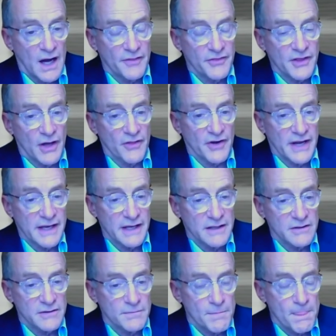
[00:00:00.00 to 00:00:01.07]
On the other
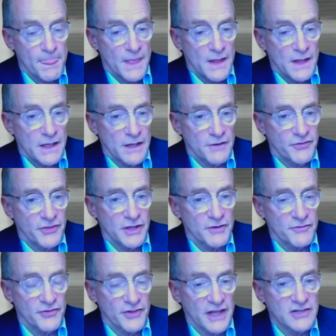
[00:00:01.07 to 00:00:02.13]
hand, if
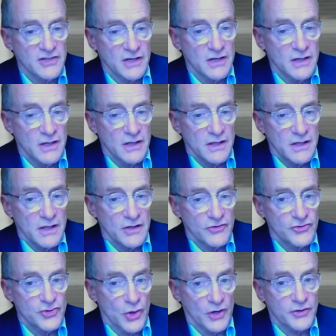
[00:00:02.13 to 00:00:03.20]
the inflation
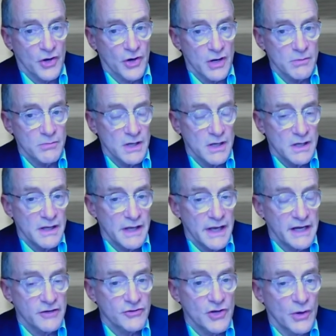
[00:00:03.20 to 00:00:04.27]
is short-term
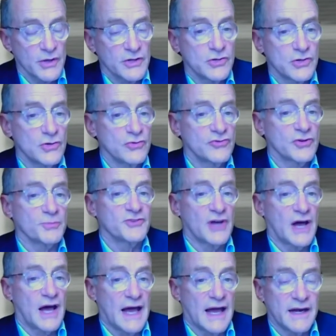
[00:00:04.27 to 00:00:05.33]
and is going to
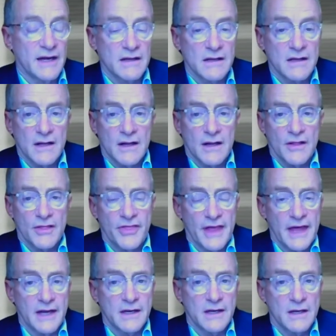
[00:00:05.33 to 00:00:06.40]
subside,
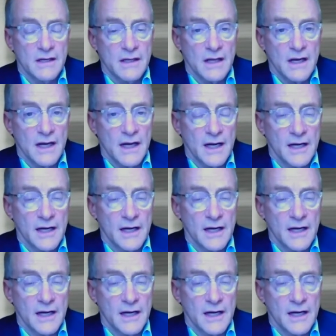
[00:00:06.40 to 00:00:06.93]
then